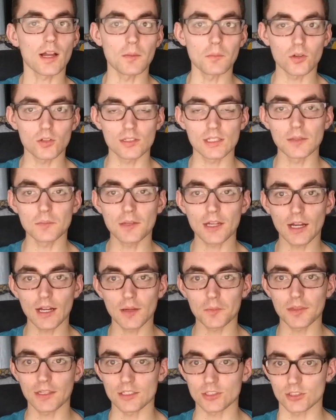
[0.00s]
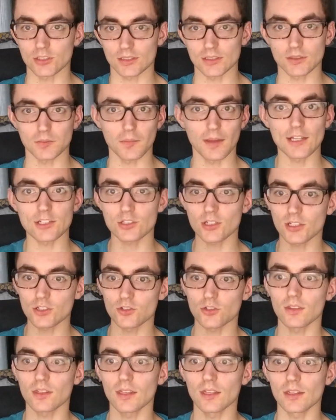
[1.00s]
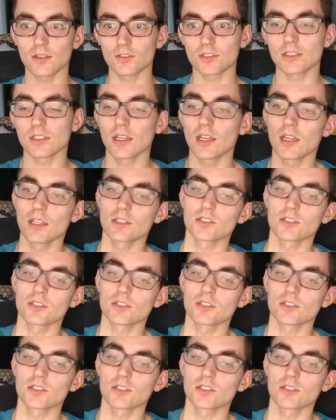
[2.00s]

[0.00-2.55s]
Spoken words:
combo team comp that just smashed 100 Thieves,